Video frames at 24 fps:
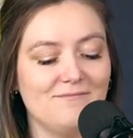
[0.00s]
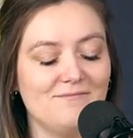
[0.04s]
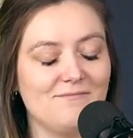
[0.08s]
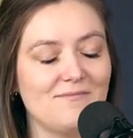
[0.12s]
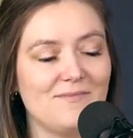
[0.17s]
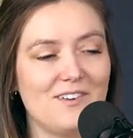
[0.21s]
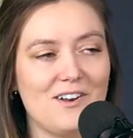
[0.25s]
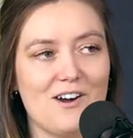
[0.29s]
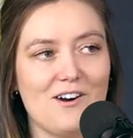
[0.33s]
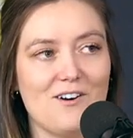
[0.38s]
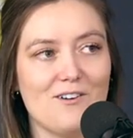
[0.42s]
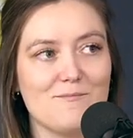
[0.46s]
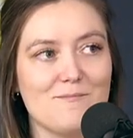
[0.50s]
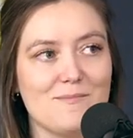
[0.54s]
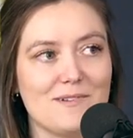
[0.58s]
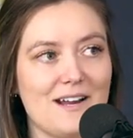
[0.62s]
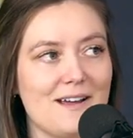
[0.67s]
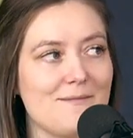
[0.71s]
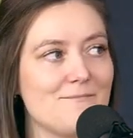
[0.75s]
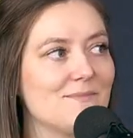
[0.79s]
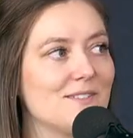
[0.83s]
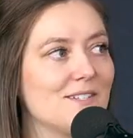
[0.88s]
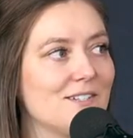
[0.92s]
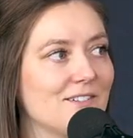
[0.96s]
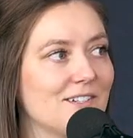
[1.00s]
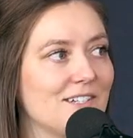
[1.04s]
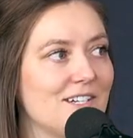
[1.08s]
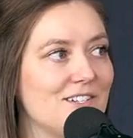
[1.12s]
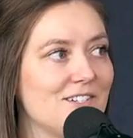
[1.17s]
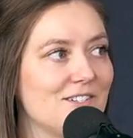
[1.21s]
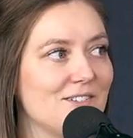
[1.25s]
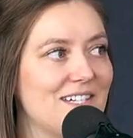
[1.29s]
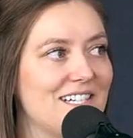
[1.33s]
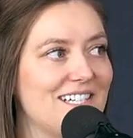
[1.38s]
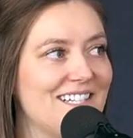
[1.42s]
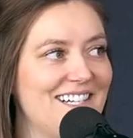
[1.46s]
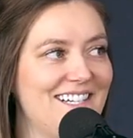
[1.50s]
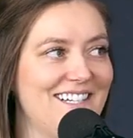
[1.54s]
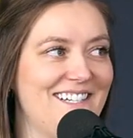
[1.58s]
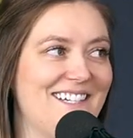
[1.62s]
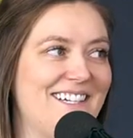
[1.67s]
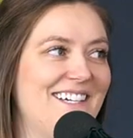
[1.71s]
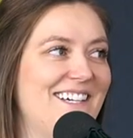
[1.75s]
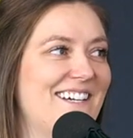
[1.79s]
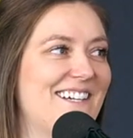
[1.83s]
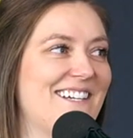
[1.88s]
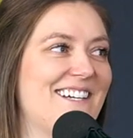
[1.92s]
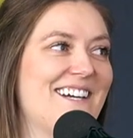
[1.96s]
no, but I'm still going to do
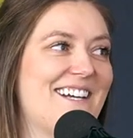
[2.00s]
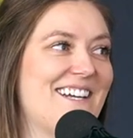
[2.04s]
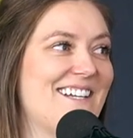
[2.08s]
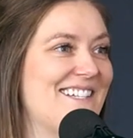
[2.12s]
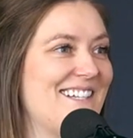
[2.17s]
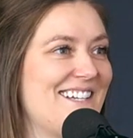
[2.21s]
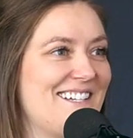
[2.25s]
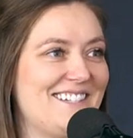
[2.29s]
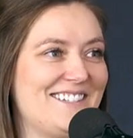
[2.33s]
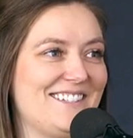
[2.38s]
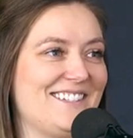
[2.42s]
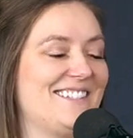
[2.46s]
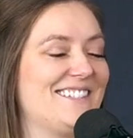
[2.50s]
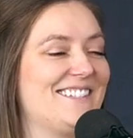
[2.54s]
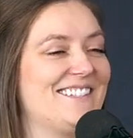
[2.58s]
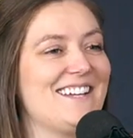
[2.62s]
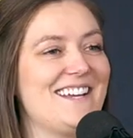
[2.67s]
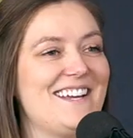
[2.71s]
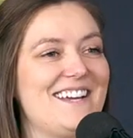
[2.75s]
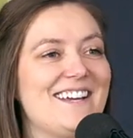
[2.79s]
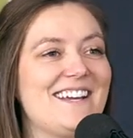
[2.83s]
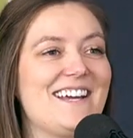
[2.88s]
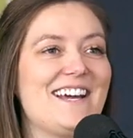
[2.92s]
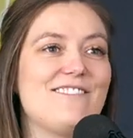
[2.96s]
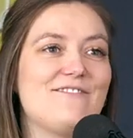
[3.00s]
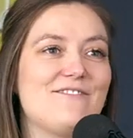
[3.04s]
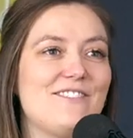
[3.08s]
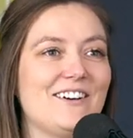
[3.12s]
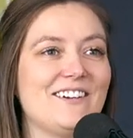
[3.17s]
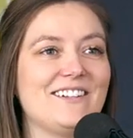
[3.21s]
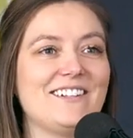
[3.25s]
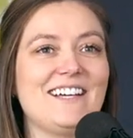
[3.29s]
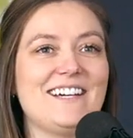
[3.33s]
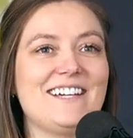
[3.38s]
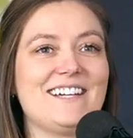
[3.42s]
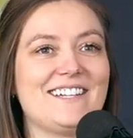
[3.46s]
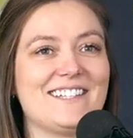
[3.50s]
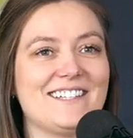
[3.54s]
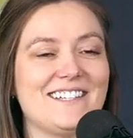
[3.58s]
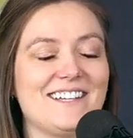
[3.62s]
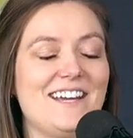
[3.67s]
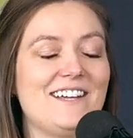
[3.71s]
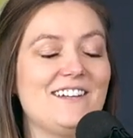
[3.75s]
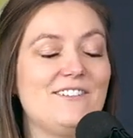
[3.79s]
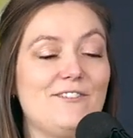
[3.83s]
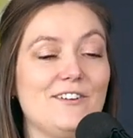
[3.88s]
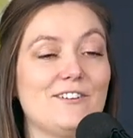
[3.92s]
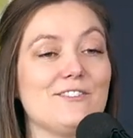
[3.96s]
it because it
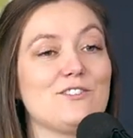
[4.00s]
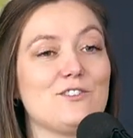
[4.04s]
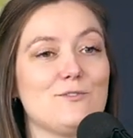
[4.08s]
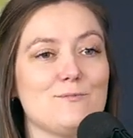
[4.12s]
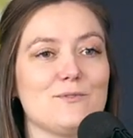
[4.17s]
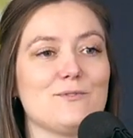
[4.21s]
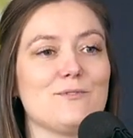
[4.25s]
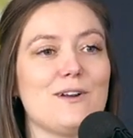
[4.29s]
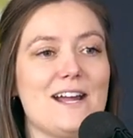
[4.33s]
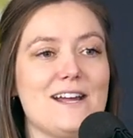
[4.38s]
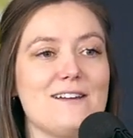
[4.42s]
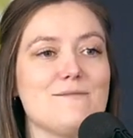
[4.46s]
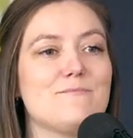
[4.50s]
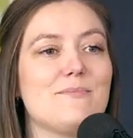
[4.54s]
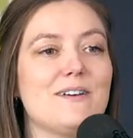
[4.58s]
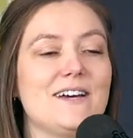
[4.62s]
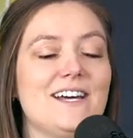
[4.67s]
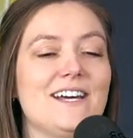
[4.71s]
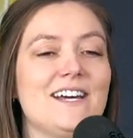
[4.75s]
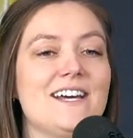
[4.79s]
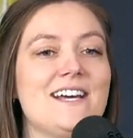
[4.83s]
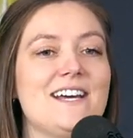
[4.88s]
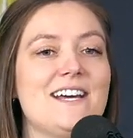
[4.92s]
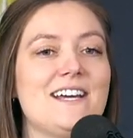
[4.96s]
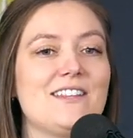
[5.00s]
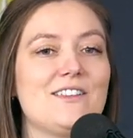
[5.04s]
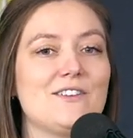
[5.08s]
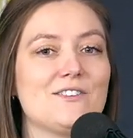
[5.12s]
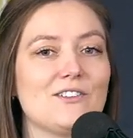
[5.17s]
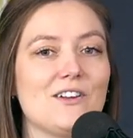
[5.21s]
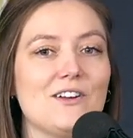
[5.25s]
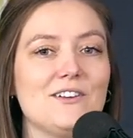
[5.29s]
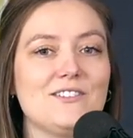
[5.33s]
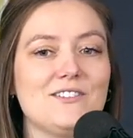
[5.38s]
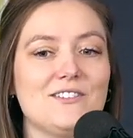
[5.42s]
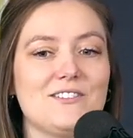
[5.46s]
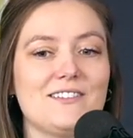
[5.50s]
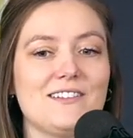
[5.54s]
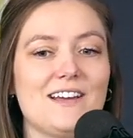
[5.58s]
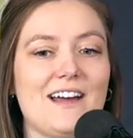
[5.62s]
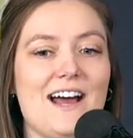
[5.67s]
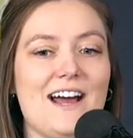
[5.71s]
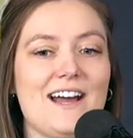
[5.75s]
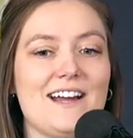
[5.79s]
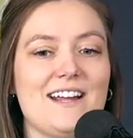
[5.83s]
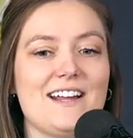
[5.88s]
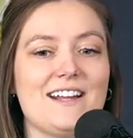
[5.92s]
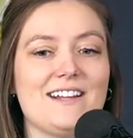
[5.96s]
felt super right. But there's also,
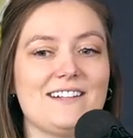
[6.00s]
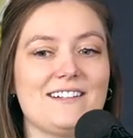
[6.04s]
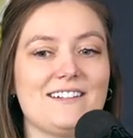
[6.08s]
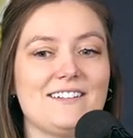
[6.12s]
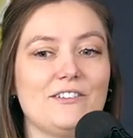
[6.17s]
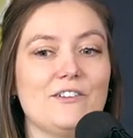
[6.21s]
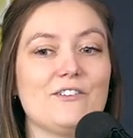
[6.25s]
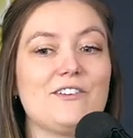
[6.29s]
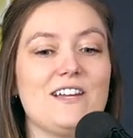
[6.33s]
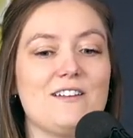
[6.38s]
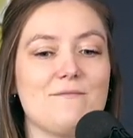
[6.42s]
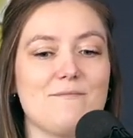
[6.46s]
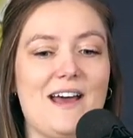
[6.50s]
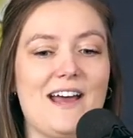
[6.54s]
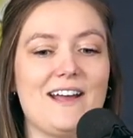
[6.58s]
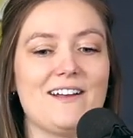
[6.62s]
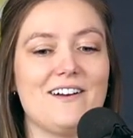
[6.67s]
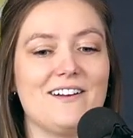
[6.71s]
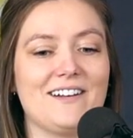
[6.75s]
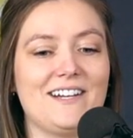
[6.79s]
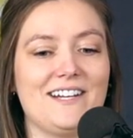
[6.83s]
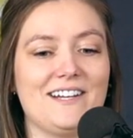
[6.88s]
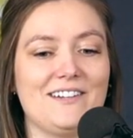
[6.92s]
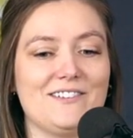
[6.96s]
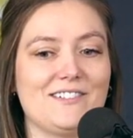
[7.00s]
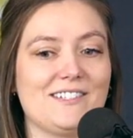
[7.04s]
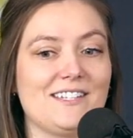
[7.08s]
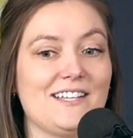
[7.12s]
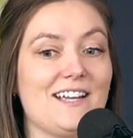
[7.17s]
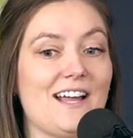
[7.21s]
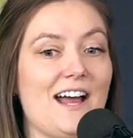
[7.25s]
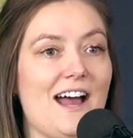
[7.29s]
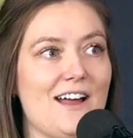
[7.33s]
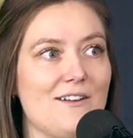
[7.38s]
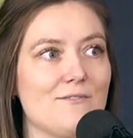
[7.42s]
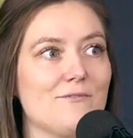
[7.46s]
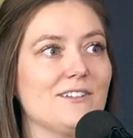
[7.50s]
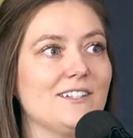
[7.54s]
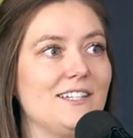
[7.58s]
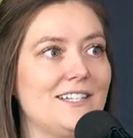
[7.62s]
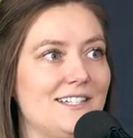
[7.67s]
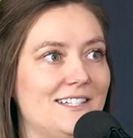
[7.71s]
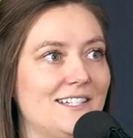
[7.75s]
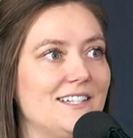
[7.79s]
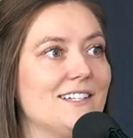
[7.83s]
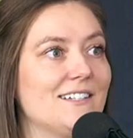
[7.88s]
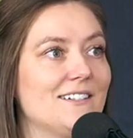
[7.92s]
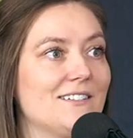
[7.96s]
looking back on it, I was like, I really
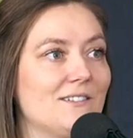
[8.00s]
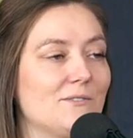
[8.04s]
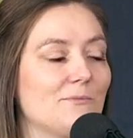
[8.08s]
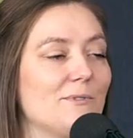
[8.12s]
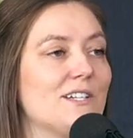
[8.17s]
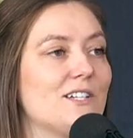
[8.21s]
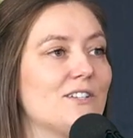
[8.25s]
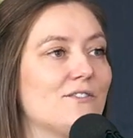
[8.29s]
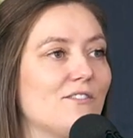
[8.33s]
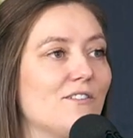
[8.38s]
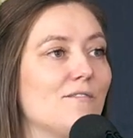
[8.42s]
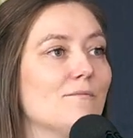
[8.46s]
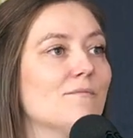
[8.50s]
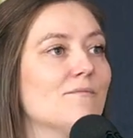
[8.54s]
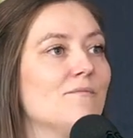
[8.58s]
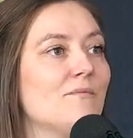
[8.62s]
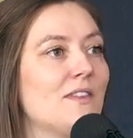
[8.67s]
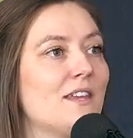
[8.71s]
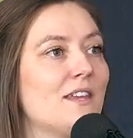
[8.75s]
did switch from